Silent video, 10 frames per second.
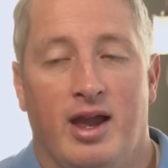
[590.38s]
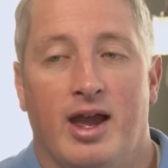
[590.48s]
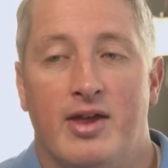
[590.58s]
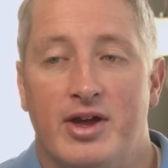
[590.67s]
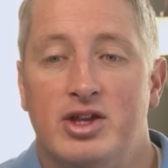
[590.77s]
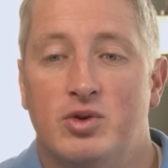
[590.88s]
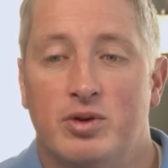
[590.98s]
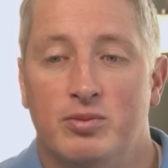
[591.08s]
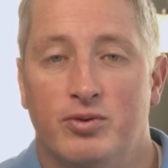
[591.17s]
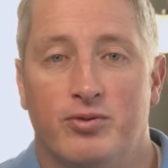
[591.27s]
And then you
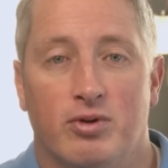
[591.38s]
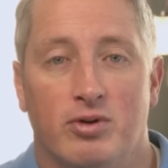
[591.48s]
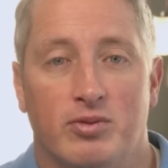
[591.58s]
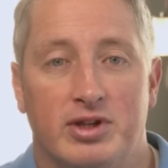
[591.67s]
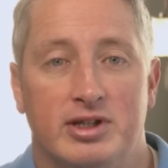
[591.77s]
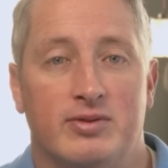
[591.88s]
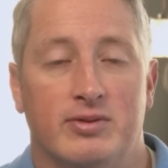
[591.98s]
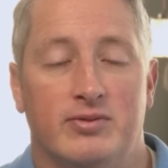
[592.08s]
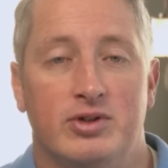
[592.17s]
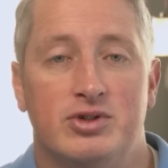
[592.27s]
can move forward with a
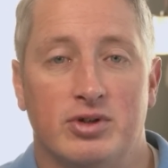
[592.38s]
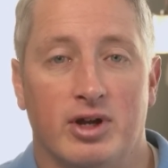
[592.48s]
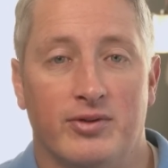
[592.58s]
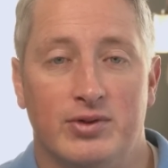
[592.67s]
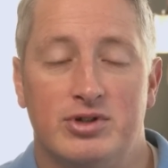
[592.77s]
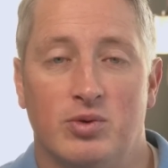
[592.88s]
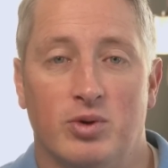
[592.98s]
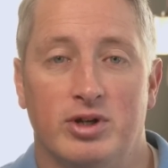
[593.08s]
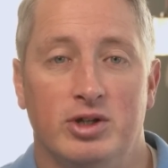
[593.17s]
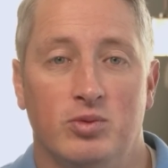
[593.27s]
different future, a future
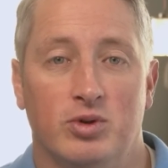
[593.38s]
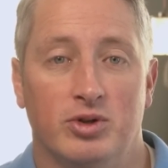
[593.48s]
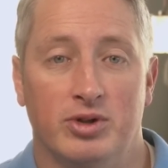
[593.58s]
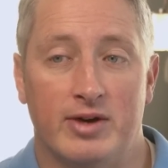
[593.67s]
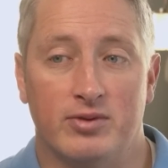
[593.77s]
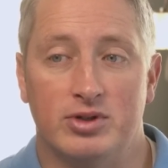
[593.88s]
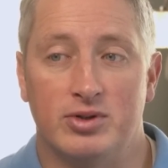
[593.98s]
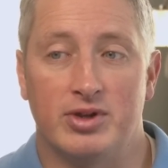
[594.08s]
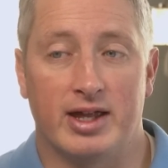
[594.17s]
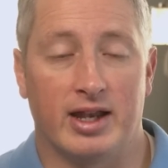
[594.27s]
where you will never
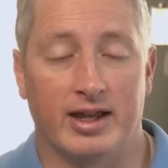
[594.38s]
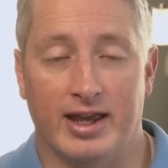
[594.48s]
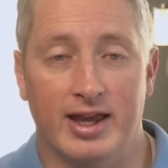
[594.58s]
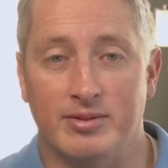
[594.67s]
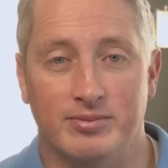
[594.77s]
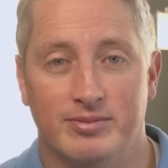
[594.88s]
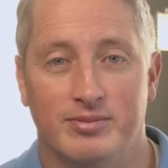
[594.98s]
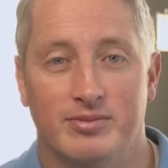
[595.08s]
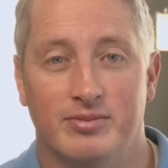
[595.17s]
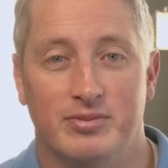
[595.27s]
do that again,
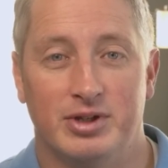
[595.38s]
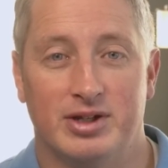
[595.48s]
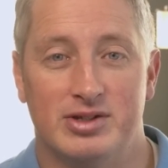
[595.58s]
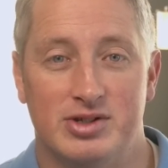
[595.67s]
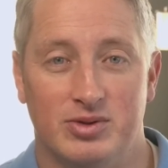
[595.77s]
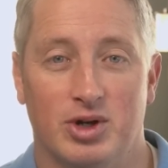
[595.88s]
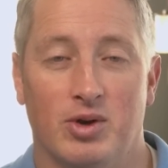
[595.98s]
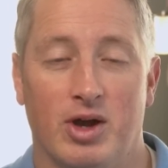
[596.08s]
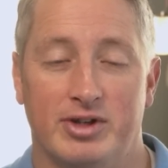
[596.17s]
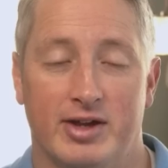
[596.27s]
because you know
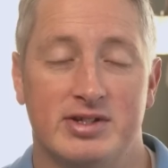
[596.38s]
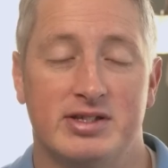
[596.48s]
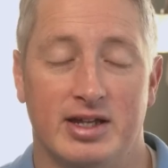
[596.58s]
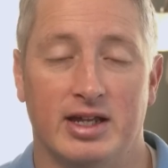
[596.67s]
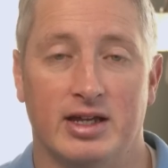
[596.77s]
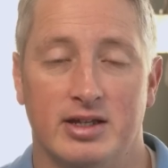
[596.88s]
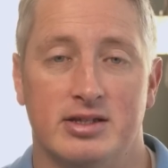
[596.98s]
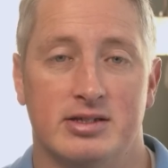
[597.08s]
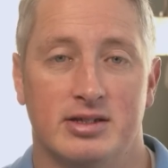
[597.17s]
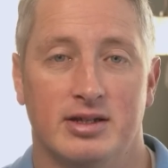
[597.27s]
how devastating it
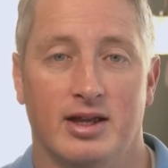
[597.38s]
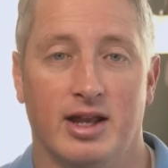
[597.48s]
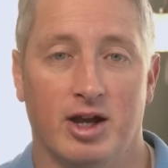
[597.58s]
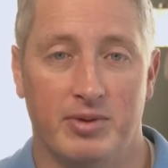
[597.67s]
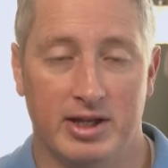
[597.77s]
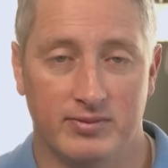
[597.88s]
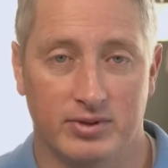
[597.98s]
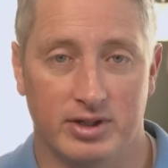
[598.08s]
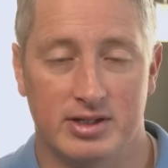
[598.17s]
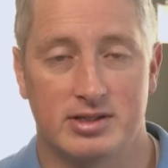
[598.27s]
is and how
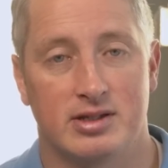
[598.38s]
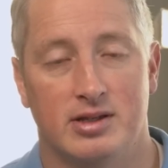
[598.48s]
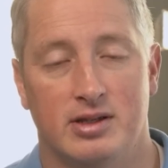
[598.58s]
painful it is.